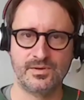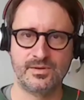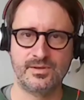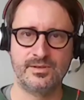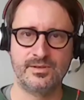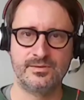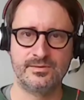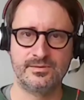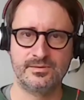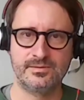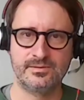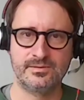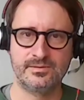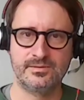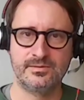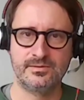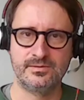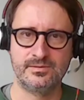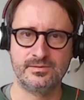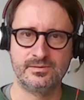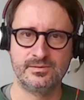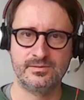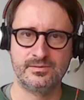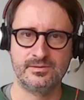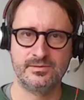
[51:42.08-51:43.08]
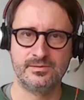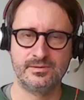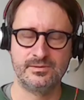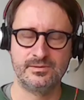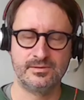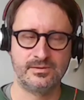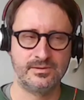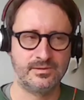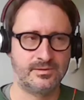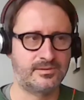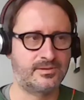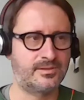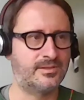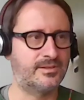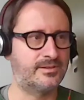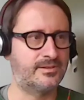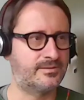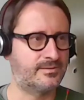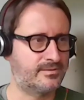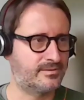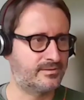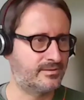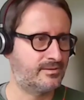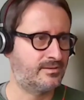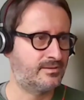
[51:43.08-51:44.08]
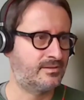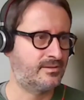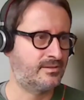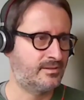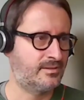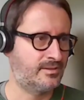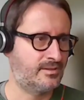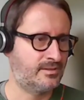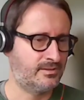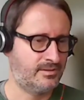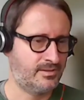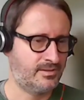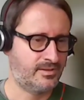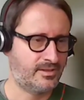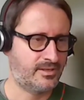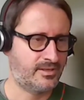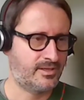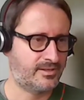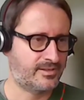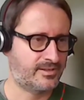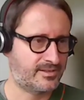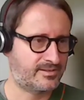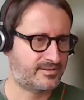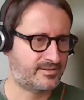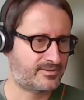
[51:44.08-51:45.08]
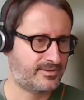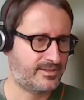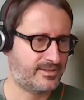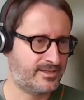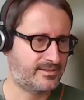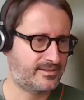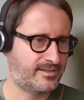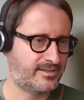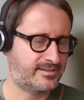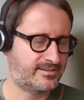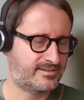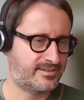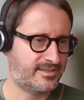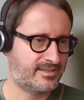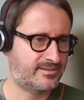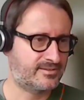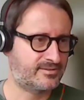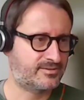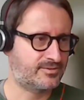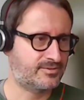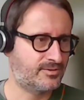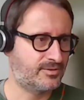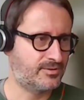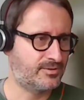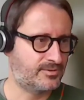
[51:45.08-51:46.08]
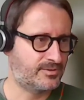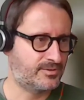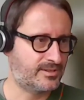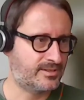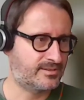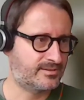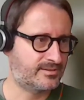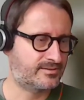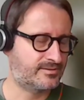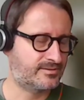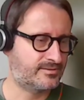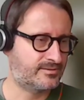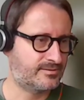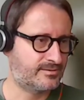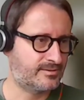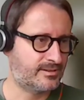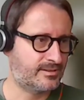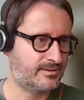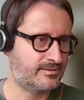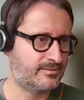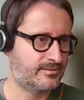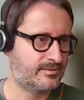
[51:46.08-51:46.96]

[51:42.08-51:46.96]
Okay. Okay. Oh, that's great. That's nice to know. Yeah. So